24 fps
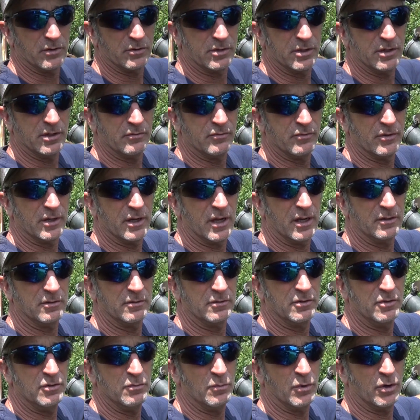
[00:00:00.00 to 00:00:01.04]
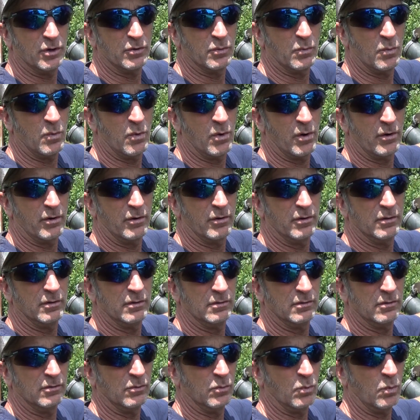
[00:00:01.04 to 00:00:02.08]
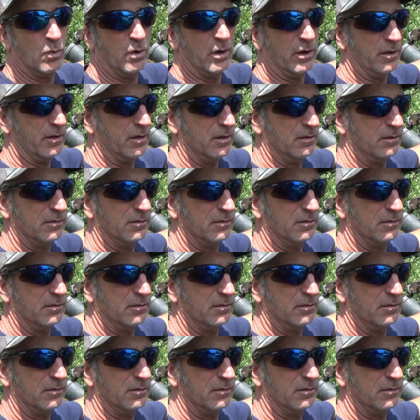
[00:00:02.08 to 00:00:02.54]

see if we got too much water or what,